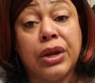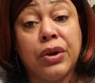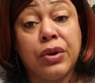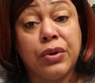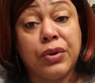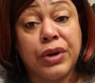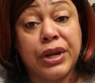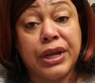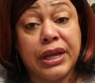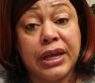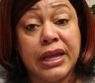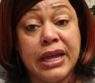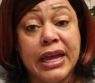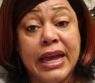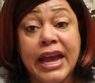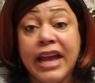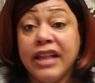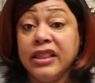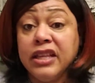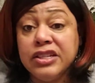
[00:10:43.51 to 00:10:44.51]
earning.
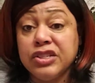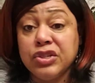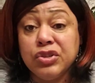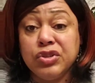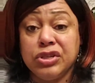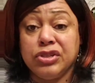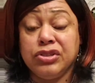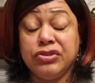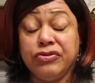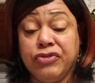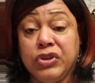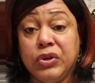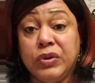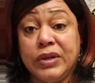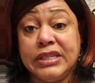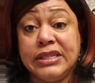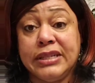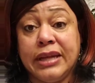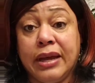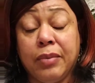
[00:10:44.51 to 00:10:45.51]
And these are just a few
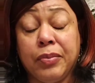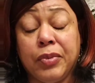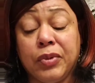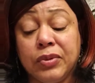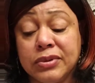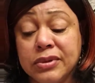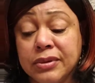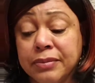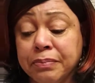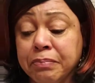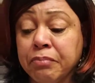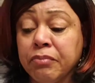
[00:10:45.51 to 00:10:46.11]
examples.